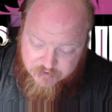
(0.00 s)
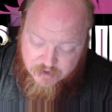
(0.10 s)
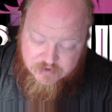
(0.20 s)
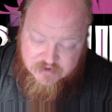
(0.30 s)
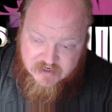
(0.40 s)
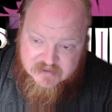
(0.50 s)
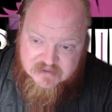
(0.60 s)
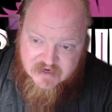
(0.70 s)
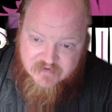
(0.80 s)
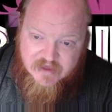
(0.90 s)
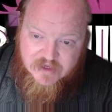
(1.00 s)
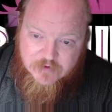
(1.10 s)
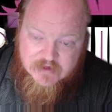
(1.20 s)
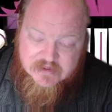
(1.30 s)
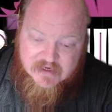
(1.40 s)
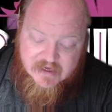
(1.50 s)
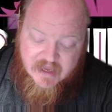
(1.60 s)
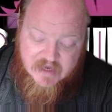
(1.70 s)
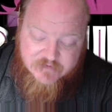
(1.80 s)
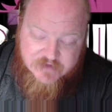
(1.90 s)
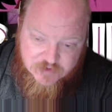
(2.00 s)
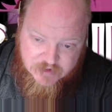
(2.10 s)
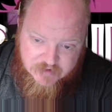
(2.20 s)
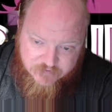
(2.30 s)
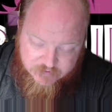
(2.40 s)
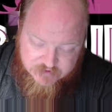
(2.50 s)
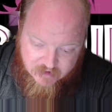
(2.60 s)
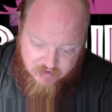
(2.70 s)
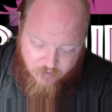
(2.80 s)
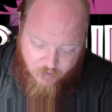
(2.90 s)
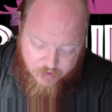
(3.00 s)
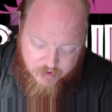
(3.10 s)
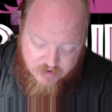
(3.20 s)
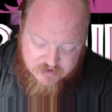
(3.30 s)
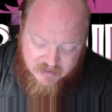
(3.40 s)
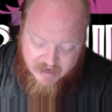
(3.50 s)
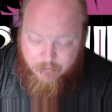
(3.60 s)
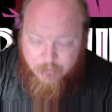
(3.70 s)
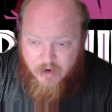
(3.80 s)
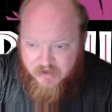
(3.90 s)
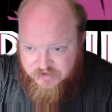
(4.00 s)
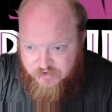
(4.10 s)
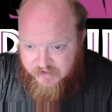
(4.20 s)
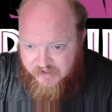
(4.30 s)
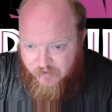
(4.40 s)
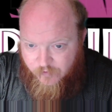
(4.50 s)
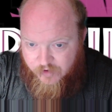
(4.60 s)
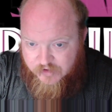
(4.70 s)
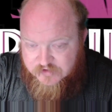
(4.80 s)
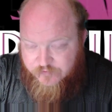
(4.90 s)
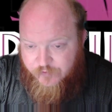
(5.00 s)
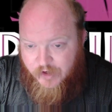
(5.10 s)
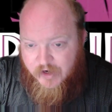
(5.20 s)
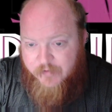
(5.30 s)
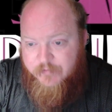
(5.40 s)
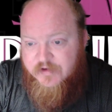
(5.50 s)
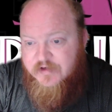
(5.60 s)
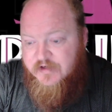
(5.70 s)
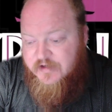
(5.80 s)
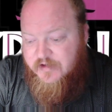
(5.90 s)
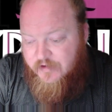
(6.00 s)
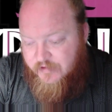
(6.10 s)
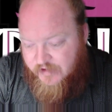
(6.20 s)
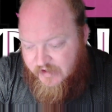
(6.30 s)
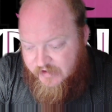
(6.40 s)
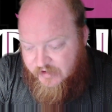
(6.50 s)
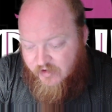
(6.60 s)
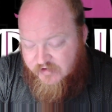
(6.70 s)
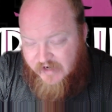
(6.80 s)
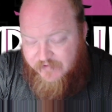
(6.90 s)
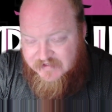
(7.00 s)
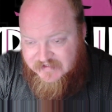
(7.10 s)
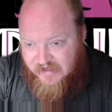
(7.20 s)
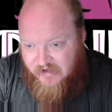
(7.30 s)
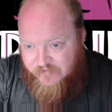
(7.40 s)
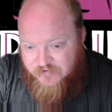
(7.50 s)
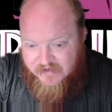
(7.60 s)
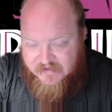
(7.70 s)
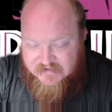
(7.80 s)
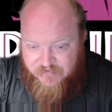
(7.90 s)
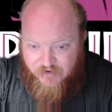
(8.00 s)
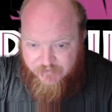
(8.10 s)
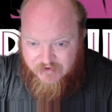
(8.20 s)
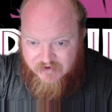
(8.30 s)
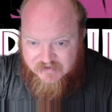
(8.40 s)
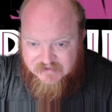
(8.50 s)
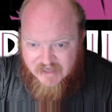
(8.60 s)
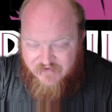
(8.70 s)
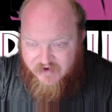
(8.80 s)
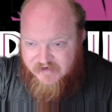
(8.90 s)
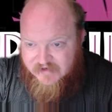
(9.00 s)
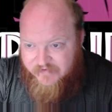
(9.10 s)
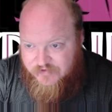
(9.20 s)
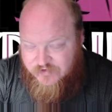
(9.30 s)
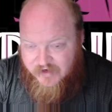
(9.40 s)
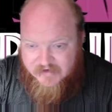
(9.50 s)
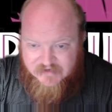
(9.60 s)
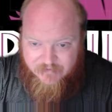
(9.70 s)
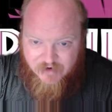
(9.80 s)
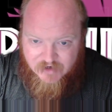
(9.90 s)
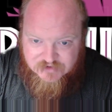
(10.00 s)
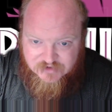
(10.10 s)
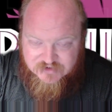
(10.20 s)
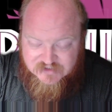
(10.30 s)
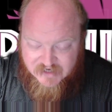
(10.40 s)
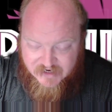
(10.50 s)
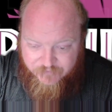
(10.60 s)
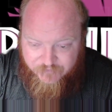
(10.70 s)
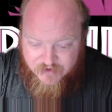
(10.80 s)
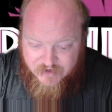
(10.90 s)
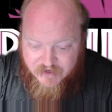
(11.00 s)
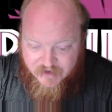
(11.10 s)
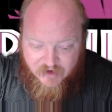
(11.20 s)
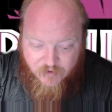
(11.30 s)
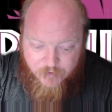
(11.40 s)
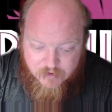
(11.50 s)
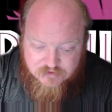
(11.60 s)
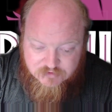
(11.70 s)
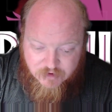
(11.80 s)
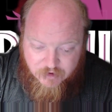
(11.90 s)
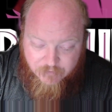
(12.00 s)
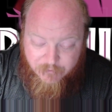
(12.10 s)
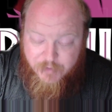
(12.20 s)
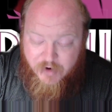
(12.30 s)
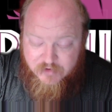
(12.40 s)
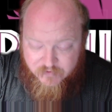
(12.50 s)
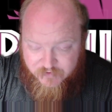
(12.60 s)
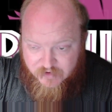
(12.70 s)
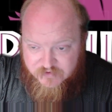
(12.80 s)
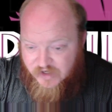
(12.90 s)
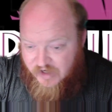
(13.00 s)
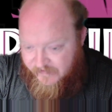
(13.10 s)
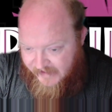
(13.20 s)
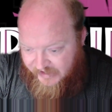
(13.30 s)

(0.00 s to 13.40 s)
though, does give that unit the infantry from Tyranid Warriors and monster keywords from the Neurotyrant itself. So that is, if your opponent does have anti-infantry, anti-monster stuff, it will trigger both of those on that